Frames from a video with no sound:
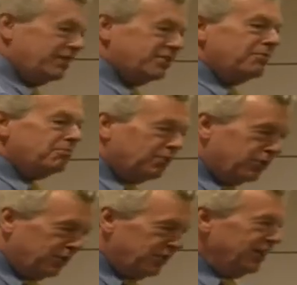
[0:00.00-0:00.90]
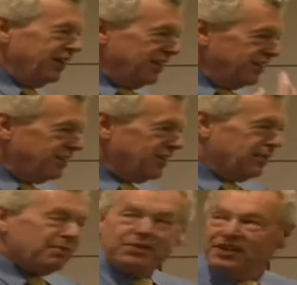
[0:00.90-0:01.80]
is I'm bored. This is
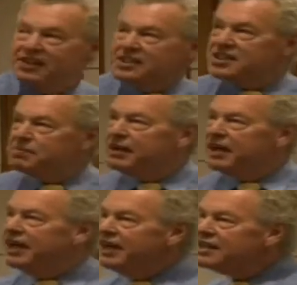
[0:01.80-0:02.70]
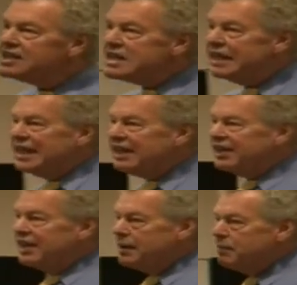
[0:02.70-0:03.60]
apathy and despair, lack of
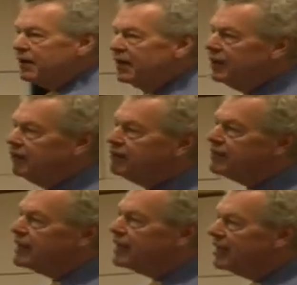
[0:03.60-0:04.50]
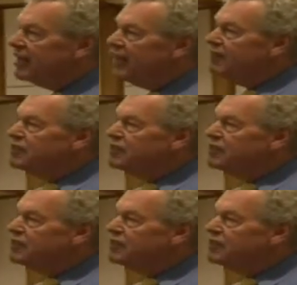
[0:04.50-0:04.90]
get up and go. They have